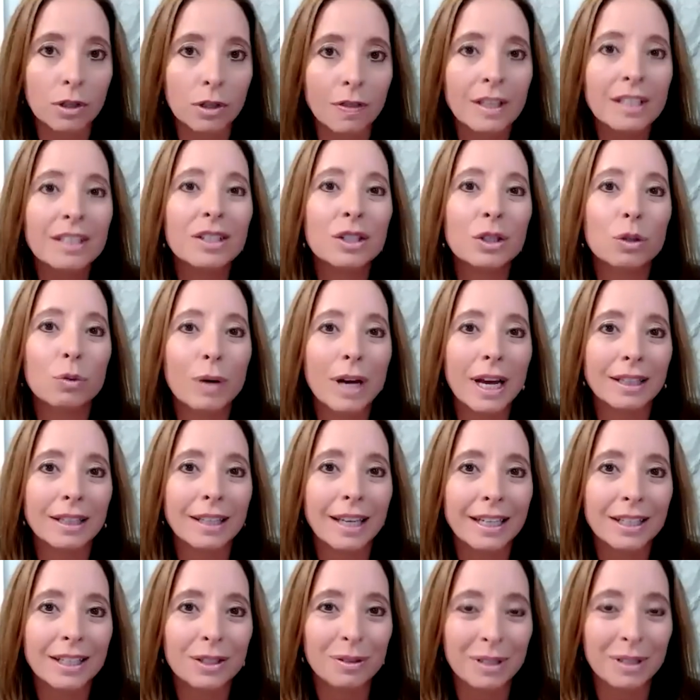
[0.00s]
And this is the way I
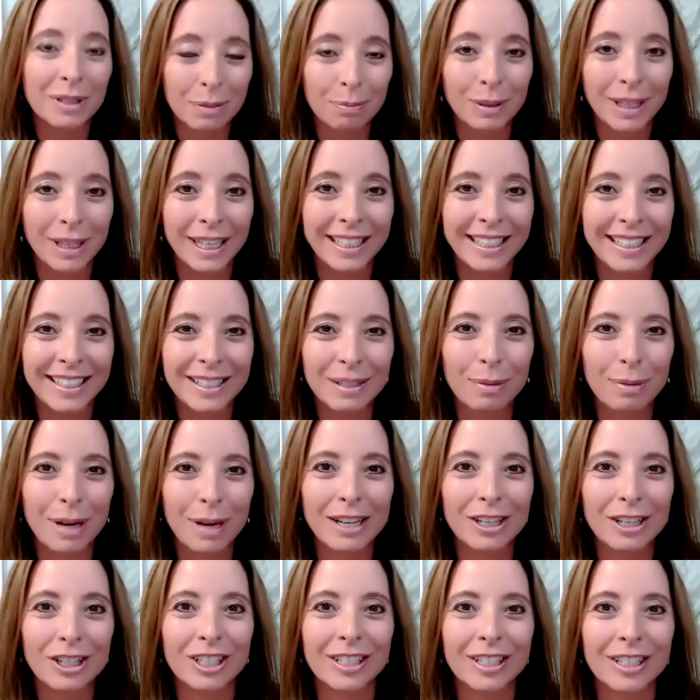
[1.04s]
like to explain it to
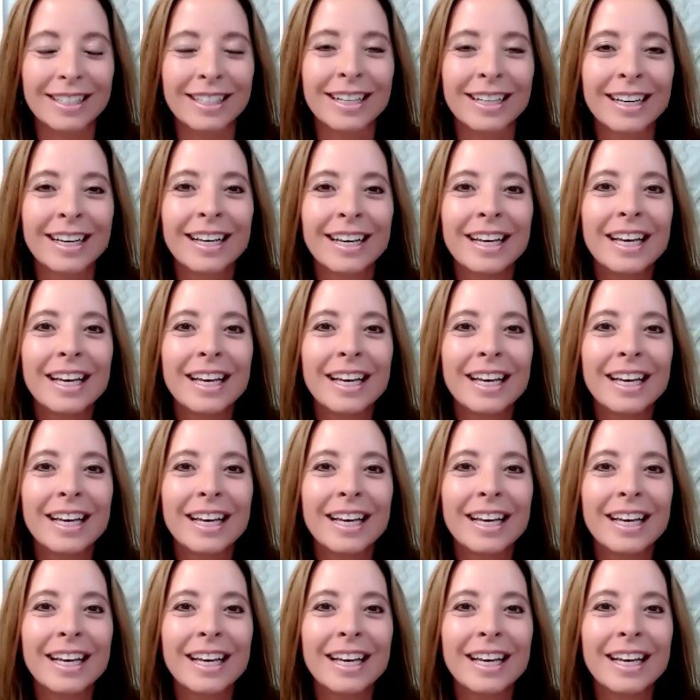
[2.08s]
patients.